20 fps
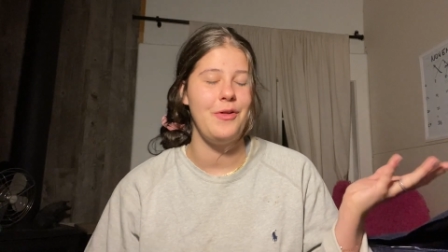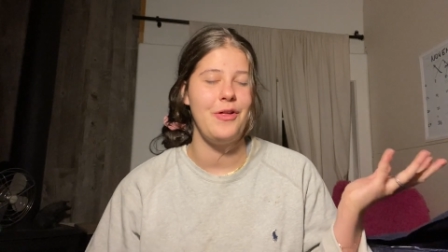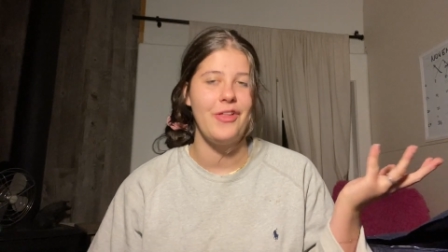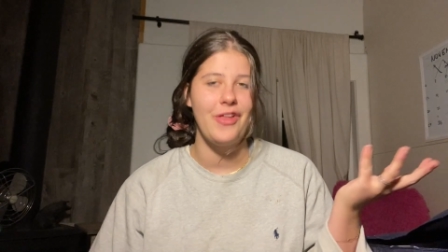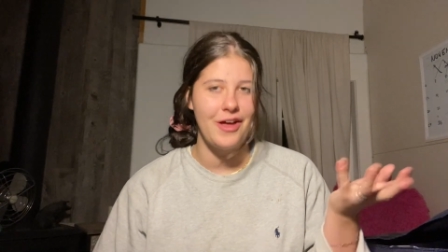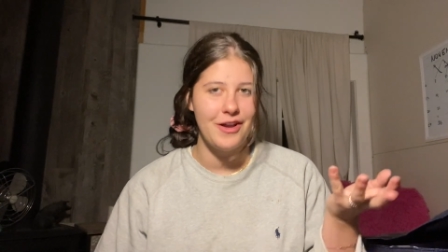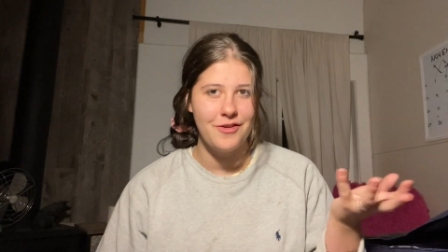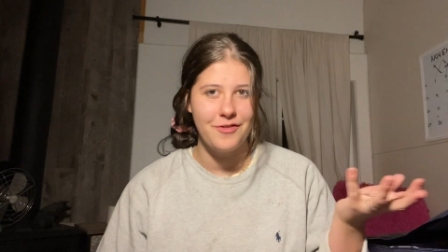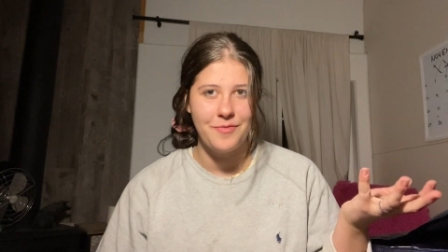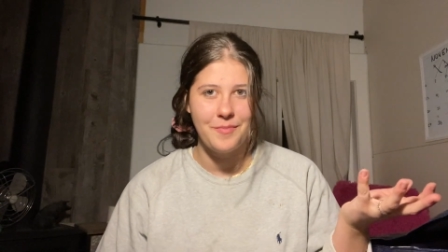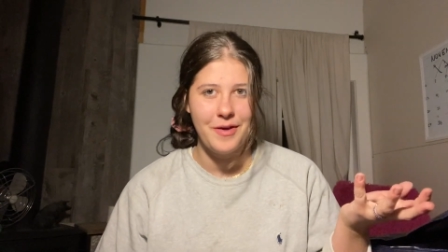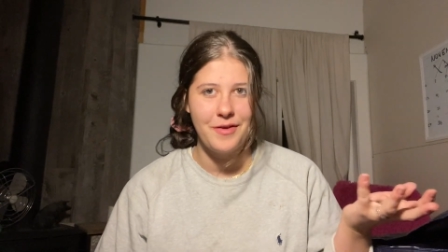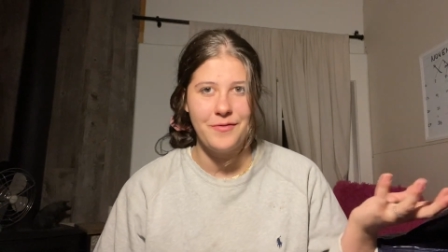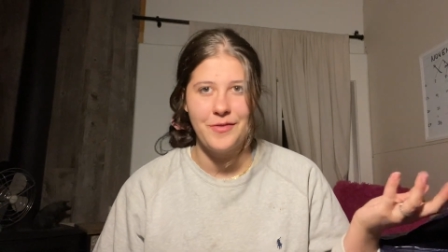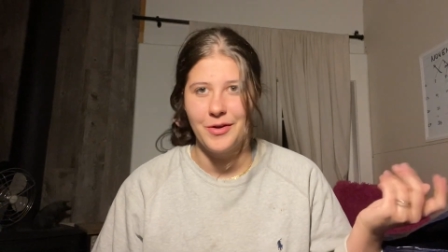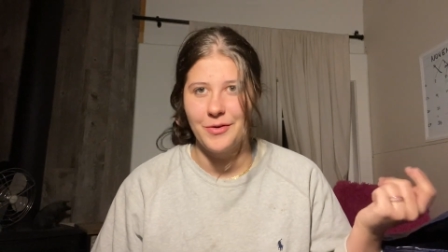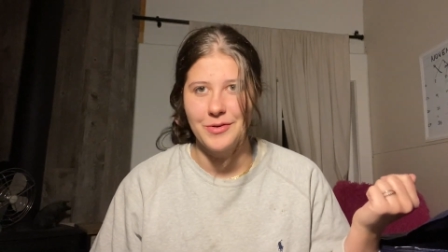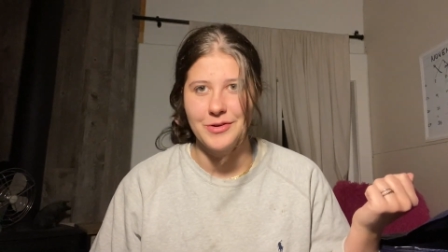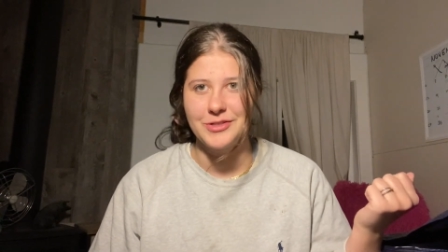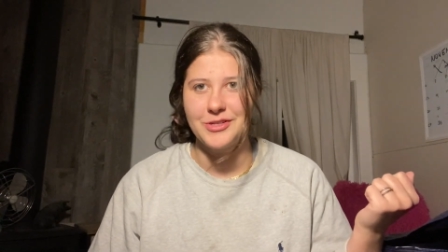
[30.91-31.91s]
a lot of my
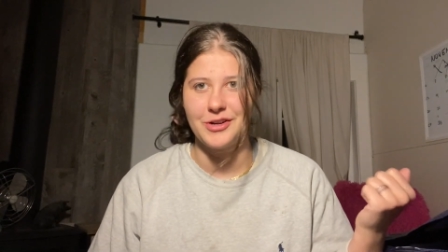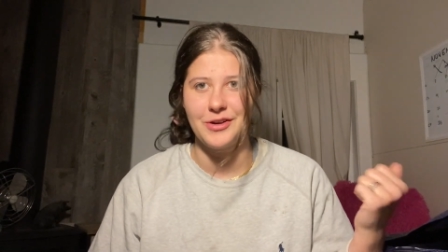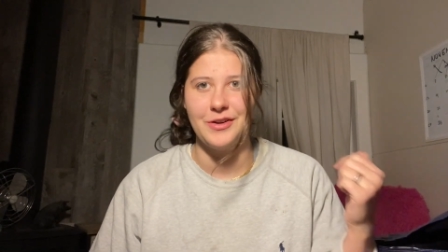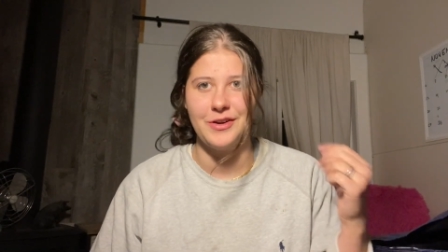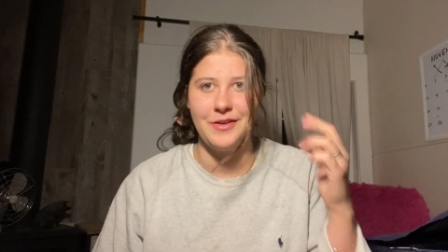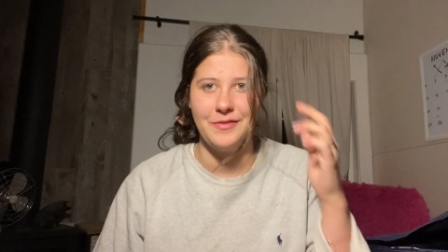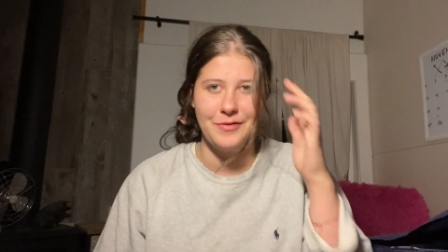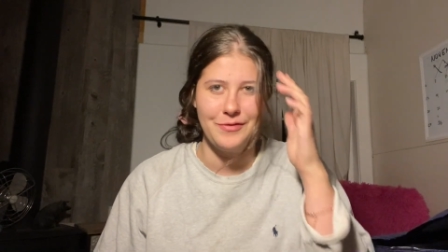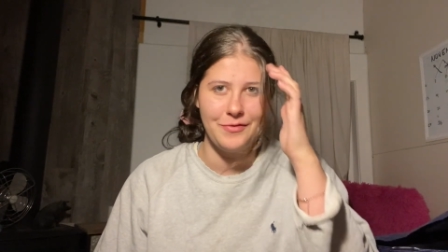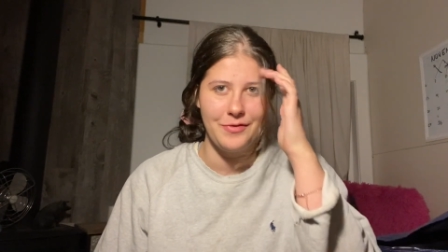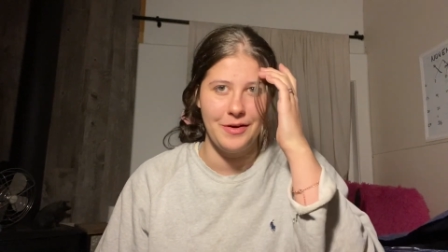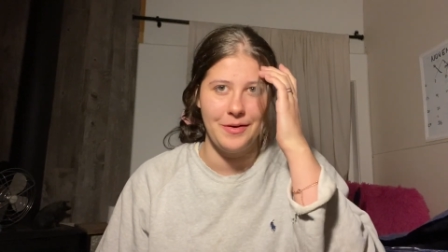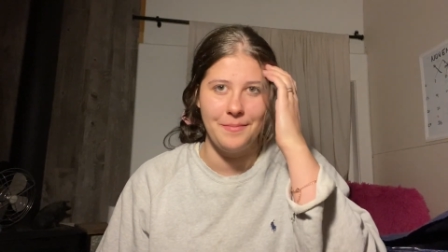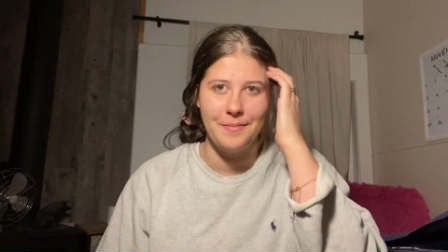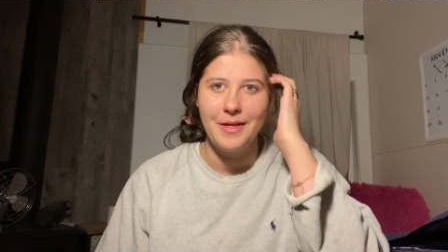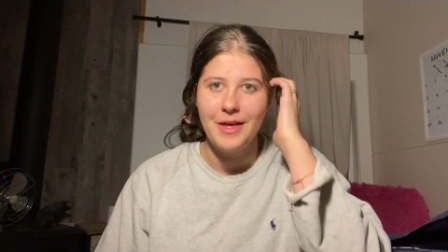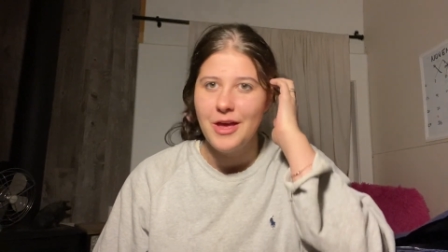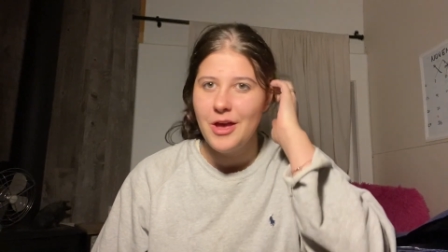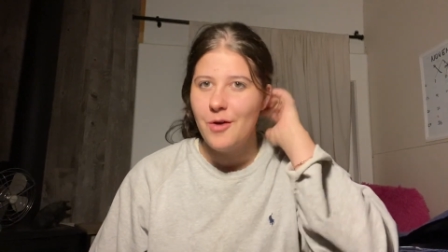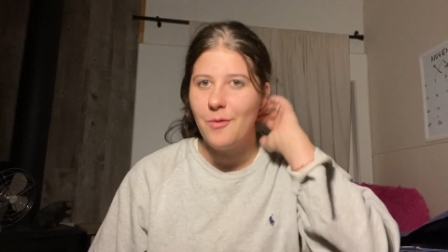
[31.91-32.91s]
viewers aren't even from
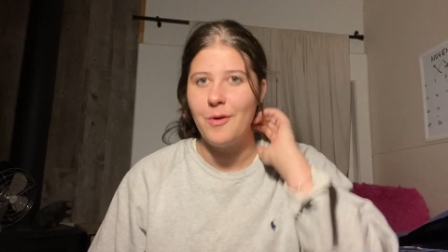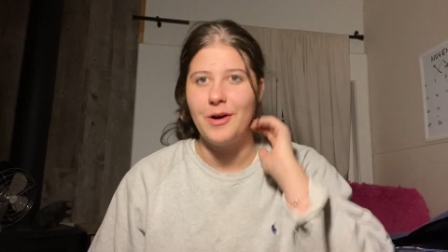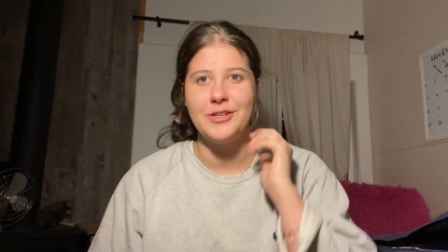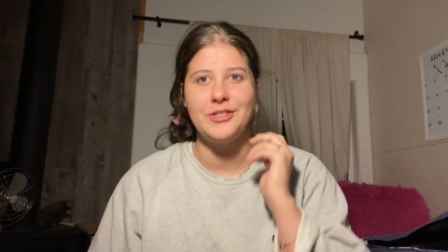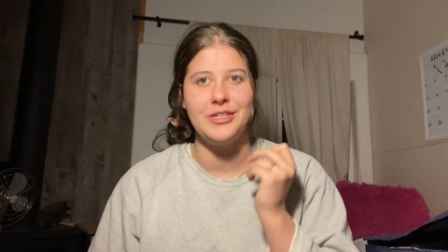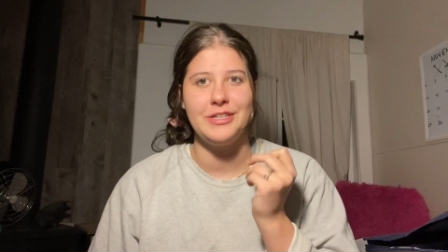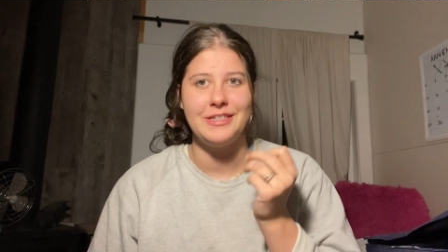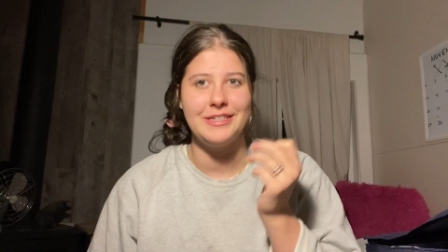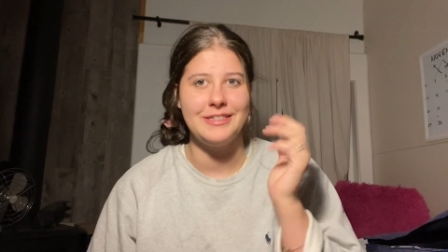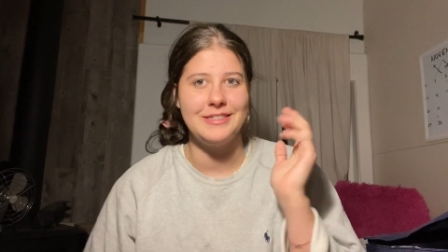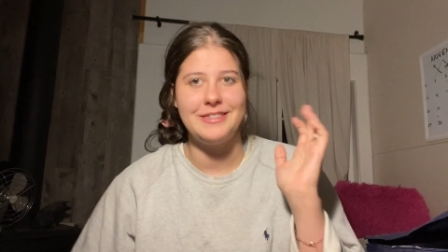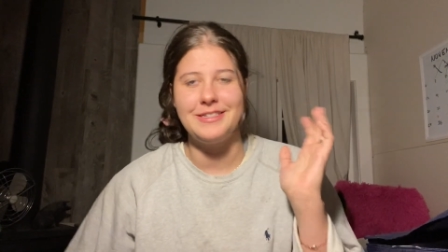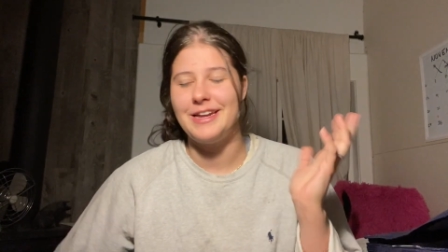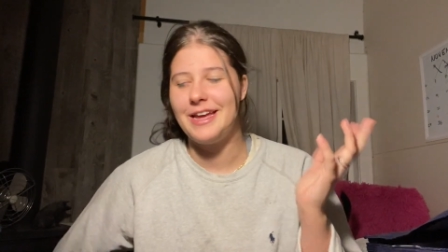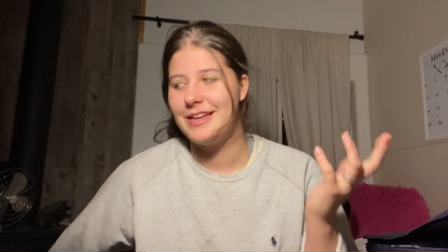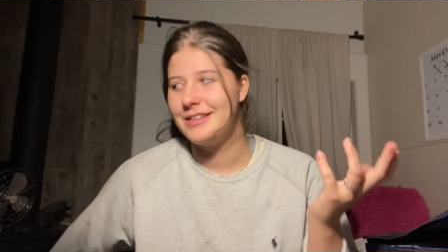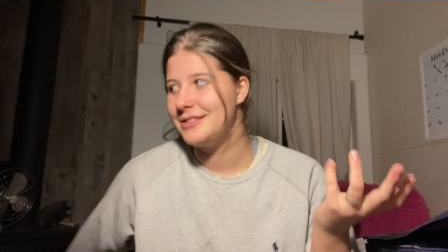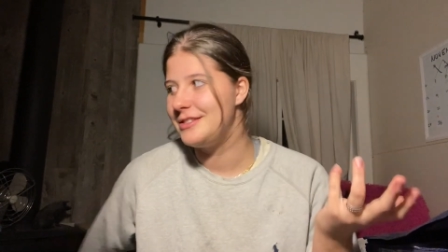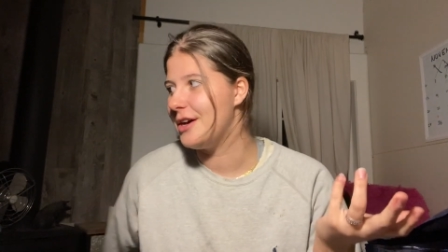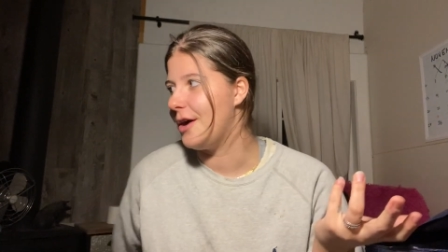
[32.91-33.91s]
Washington
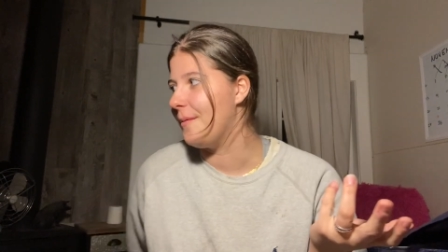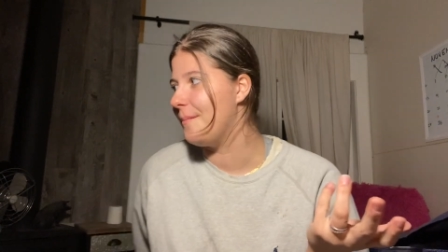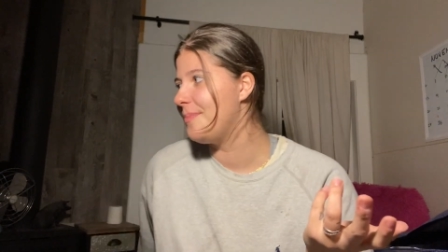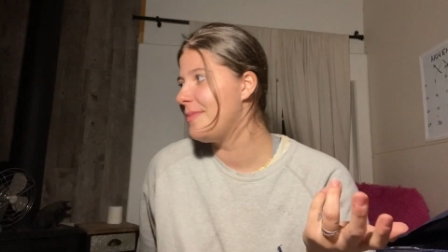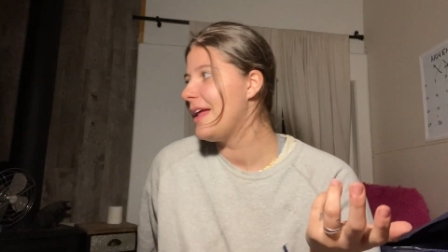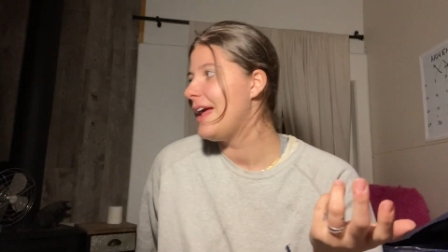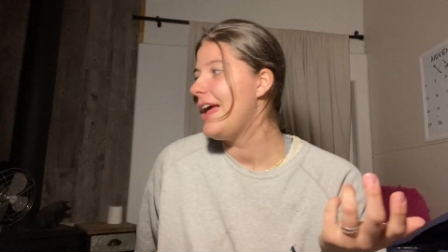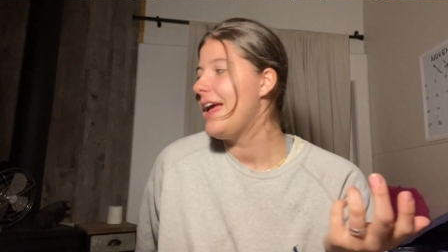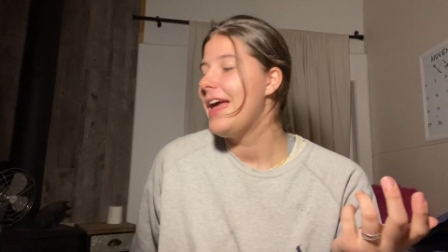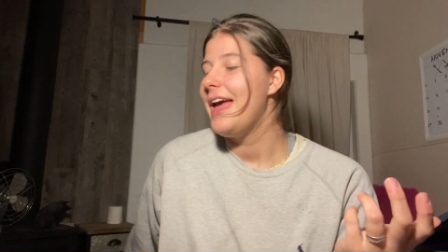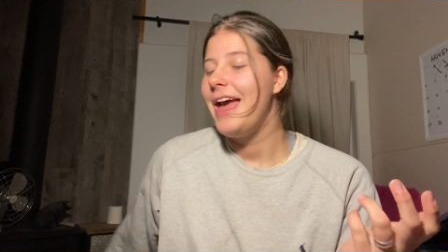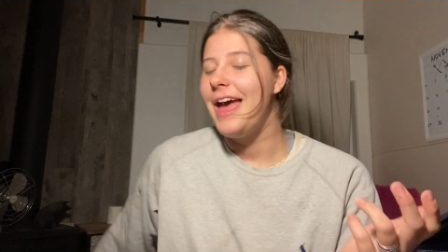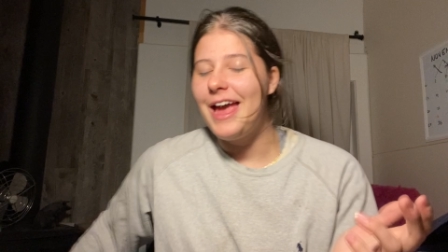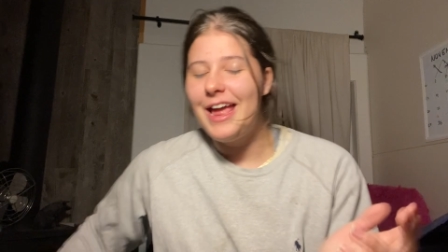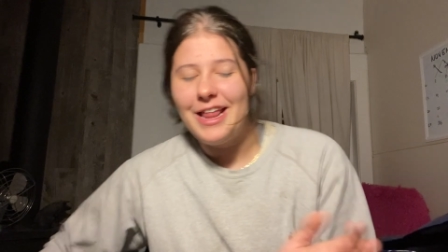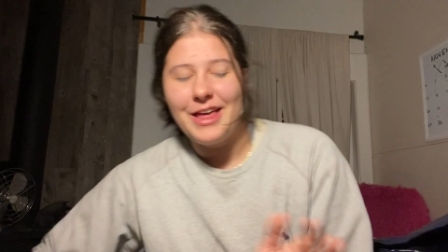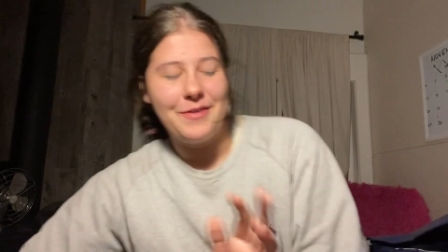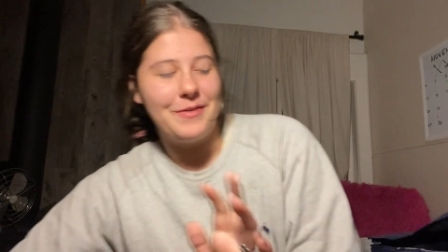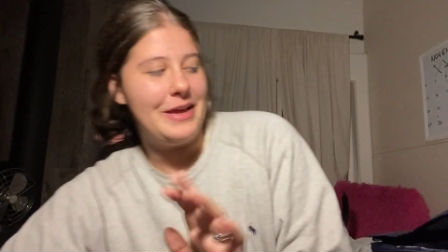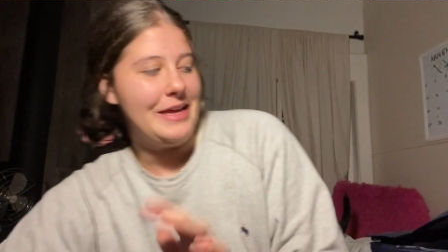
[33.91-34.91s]
State. So,
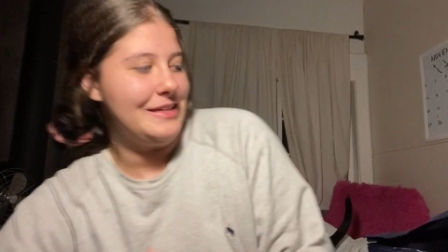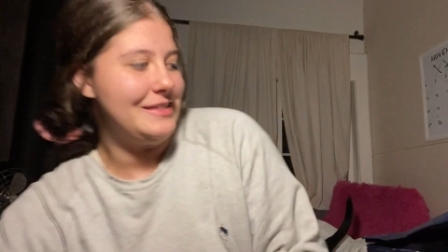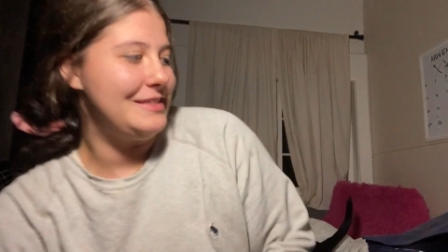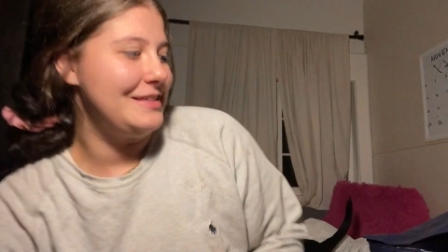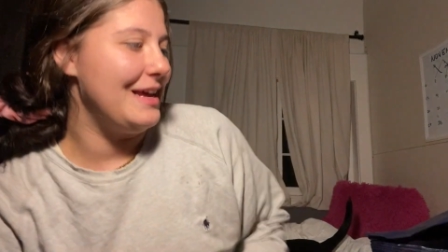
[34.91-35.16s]
anyways,